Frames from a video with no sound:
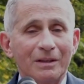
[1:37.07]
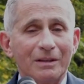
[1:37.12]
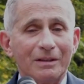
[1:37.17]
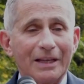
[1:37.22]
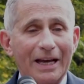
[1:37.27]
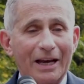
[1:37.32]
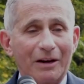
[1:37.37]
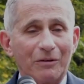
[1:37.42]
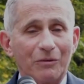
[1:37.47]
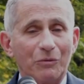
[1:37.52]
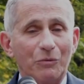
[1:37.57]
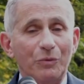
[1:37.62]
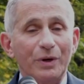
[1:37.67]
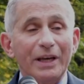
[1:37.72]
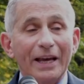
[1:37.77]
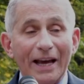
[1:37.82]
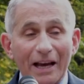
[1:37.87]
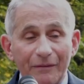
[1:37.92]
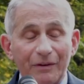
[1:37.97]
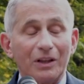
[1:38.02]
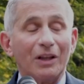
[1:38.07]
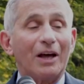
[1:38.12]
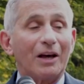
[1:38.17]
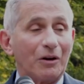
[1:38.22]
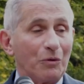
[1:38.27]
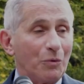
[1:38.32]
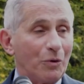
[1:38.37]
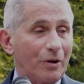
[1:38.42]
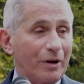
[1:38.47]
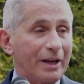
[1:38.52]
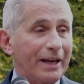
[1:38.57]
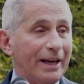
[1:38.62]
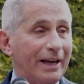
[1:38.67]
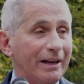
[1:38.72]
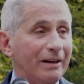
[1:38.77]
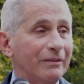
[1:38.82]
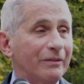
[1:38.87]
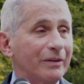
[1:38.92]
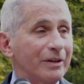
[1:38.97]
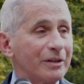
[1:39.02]
that we have a lot of work
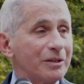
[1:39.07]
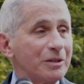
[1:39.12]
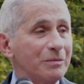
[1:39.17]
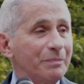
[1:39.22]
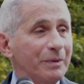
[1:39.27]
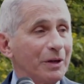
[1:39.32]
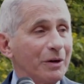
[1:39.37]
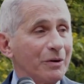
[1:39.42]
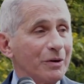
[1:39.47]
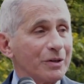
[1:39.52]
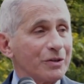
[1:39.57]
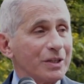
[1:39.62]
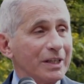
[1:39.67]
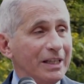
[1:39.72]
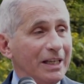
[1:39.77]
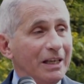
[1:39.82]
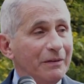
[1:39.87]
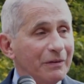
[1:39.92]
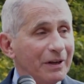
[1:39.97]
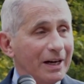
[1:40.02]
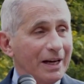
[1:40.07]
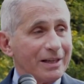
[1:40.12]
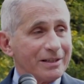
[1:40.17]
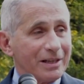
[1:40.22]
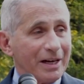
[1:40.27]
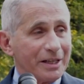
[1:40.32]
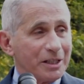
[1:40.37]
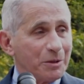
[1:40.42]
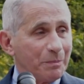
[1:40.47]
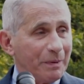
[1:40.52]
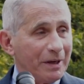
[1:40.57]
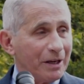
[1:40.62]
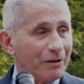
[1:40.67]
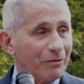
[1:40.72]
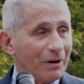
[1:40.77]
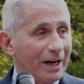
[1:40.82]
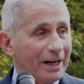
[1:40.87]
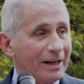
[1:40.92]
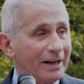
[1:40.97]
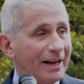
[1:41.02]
ahead of us, because even as I speak
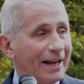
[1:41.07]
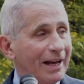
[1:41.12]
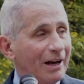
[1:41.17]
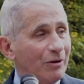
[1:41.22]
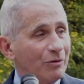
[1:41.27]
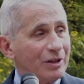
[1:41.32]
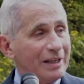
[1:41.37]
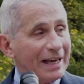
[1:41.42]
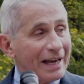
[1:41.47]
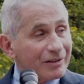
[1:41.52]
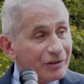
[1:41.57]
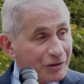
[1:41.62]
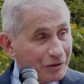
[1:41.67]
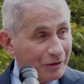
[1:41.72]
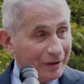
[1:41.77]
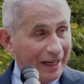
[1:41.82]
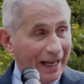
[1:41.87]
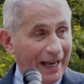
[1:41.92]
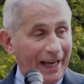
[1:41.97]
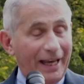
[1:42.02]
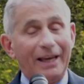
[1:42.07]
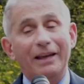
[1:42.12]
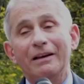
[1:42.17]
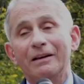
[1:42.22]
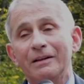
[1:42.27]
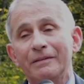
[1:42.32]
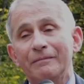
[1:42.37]
right now, yesterday,